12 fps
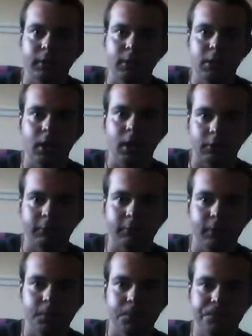that you
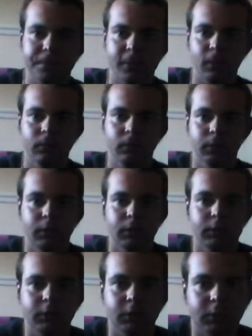have.
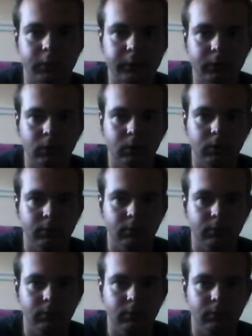So